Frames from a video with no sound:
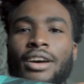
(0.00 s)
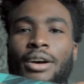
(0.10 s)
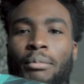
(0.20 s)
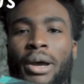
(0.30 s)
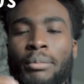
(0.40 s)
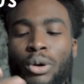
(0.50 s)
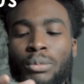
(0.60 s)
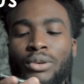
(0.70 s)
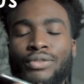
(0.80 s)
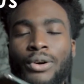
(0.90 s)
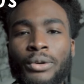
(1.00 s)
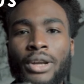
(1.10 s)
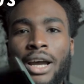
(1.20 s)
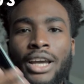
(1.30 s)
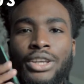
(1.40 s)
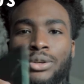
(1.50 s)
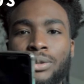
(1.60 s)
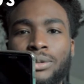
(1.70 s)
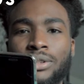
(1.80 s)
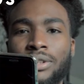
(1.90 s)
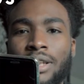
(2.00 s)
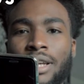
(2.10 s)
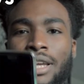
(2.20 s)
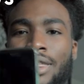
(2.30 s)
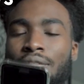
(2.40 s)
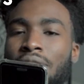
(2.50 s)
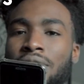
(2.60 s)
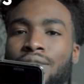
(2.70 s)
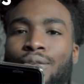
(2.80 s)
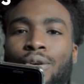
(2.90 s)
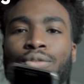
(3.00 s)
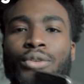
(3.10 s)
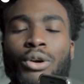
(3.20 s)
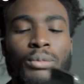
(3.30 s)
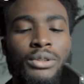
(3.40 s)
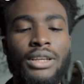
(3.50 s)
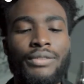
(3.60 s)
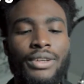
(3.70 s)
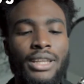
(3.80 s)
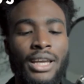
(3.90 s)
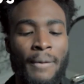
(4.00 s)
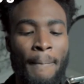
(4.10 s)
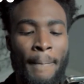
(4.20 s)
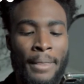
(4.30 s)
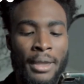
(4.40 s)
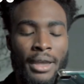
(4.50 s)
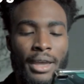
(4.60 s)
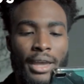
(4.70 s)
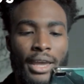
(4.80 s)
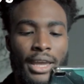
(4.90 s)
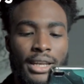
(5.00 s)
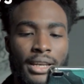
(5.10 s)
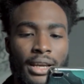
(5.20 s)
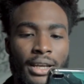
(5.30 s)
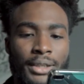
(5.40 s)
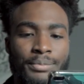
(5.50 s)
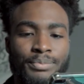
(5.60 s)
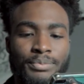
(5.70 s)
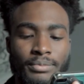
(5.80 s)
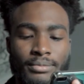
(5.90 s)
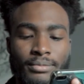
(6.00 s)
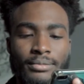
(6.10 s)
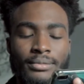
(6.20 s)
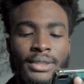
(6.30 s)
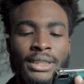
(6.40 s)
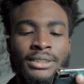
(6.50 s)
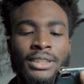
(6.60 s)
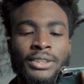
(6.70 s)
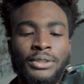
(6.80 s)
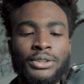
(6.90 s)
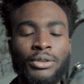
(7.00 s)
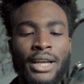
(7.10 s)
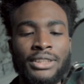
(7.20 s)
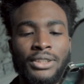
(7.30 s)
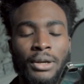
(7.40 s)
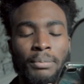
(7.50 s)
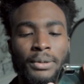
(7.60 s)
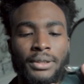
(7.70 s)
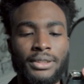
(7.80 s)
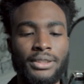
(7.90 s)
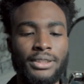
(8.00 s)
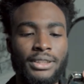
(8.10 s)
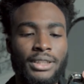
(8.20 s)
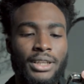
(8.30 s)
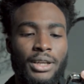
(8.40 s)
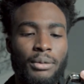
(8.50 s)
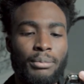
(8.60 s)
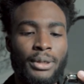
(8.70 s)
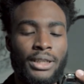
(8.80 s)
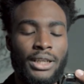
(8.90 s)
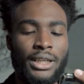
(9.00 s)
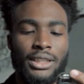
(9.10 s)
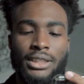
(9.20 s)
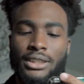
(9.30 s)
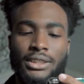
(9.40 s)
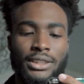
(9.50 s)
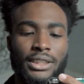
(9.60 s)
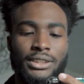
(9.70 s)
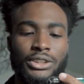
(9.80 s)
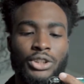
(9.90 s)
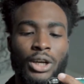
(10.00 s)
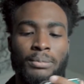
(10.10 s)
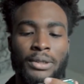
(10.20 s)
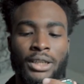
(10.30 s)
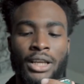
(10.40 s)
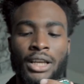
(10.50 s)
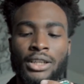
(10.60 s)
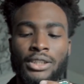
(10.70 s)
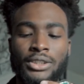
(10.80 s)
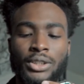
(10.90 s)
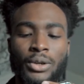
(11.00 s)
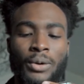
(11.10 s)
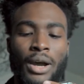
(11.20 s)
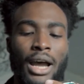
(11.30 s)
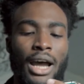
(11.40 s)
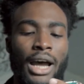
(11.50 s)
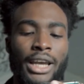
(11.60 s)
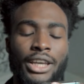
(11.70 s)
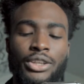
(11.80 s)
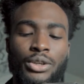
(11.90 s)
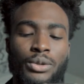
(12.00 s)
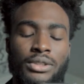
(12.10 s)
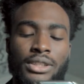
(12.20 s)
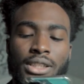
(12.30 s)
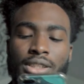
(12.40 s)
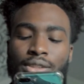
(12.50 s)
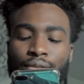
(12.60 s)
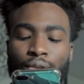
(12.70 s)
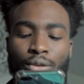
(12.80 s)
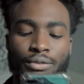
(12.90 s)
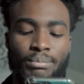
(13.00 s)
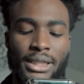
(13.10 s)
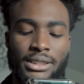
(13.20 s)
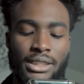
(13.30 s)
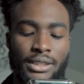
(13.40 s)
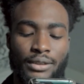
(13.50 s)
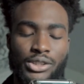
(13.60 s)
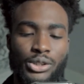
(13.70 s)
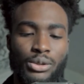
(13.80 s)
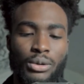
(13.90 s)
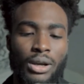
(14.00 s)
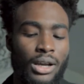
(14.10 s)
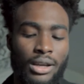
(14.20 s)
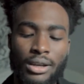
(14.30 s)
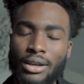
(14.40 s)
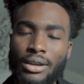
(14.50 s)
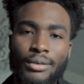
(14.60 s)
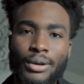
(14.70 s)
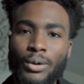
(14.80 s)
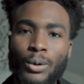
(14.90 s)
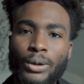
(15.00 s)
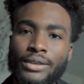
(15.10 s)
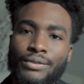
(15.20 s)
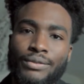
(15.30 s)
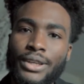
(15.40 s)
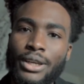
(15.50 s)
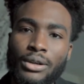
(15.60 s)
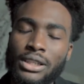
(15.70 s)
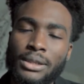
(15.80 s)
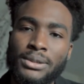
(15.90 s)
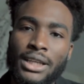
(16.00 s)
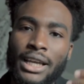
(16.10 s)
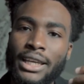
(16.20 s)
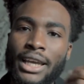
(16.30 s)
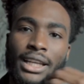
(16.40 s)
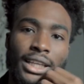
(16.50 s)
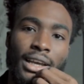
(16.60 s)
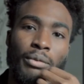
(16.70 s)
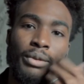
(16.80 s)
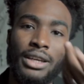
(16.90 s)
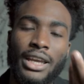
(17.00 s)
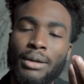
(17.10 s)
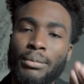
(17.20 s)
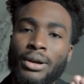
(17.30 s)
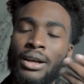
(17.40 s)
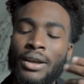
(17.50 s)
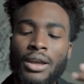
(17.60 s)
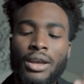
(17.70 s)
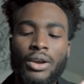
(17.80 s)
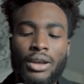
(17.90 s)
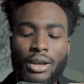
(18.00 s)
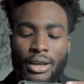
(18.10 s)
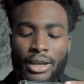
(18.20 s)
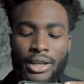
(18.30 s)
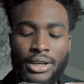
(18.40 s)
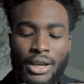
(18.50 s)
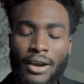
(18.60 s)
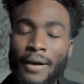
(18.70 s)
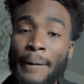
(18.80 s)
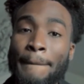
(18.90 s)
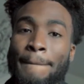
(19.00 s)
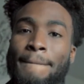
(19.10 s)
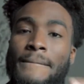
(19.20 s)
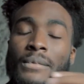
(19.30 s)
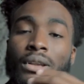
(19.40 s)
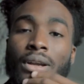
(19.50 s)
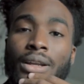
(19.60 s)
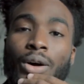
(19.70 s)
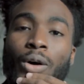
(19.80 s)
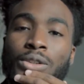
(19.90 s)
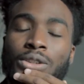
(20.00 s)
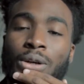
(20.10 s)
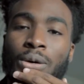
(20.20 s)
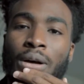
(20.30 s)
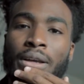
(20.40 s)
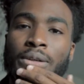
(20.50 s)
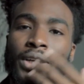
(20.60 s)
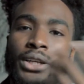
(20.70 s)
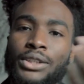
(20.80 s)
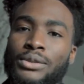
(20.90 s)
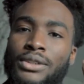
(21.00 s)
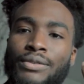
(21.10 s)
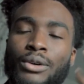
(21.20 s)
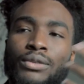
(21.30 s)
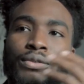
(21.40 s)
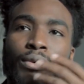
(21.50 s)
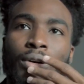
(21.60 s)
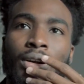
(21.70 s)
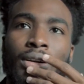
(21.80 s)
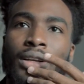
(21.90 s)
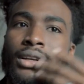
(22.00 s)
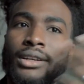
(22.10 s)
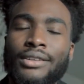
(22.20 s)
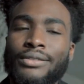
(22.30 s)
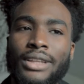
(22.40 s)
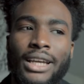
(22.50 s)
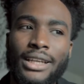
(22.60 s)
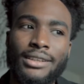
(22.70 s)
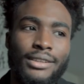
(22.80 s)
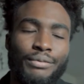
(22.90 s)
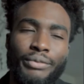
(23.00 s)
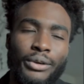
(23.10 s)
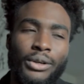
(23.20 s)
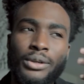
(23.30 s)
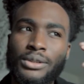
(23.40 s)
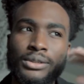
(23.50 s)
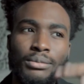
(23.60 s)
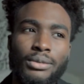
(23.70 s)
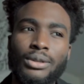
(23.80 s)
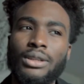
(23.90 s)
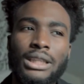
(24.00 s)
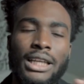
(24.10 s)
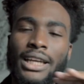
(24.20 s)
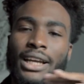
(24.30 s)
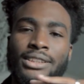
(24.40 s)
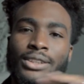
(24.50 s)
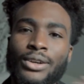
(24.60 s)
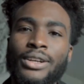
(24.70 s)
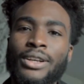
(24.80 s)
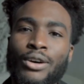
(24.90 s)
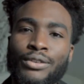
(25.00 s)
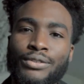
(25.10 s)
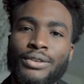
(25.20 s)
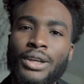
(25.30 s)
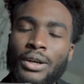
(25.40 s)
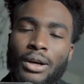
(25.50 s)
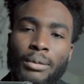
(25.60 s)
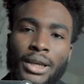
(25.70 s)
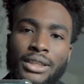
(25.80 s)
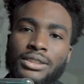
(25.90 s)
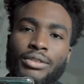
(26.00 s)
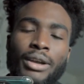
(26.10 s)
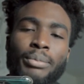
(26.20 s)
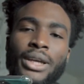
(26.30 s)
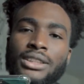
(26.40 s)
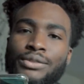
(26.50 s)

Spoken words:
My mobile phone. I use this phone for almost everything, and it's a little scratched up, but it gets the job done. So I use this phone basically to record video clips that I can't get with the camera, and also I use the phone for like photos, and like I started off on my Instagram page.